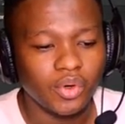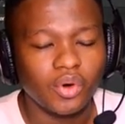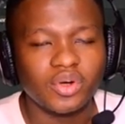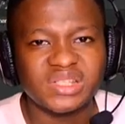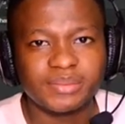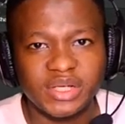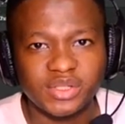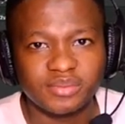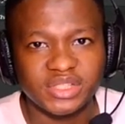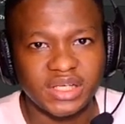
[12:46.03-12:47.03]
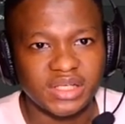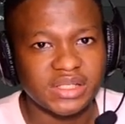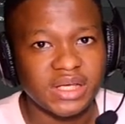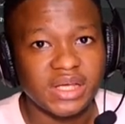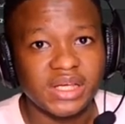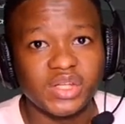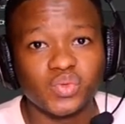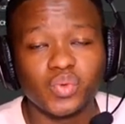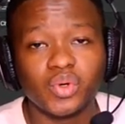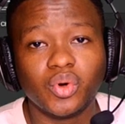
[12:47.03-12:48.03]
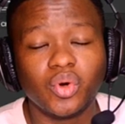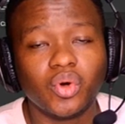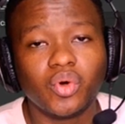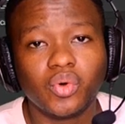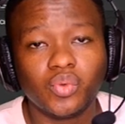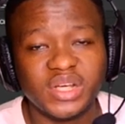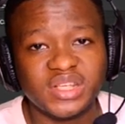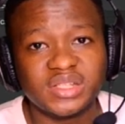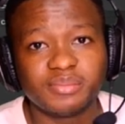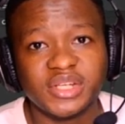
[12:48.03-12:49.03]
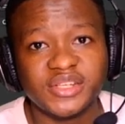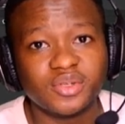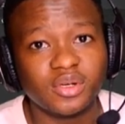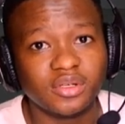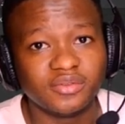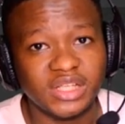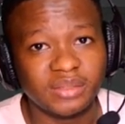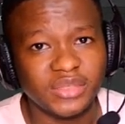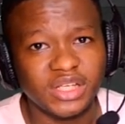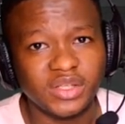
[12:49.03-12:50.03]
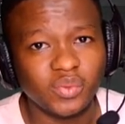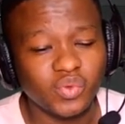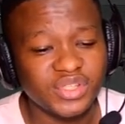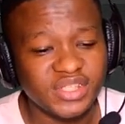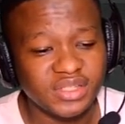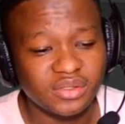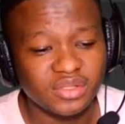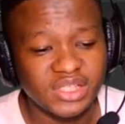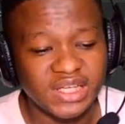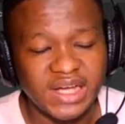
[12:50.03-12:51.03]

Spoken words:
or smart object, it will always replace all of them in one single click,